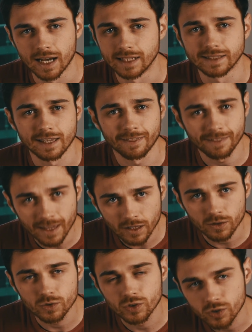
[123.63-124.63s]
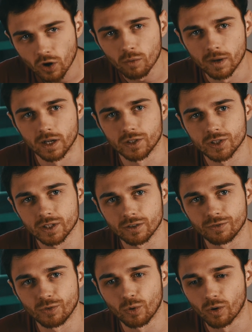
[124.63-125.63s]
and saying thank you so much
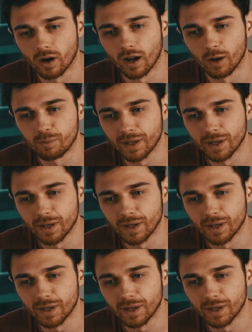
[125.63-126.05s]
for uh,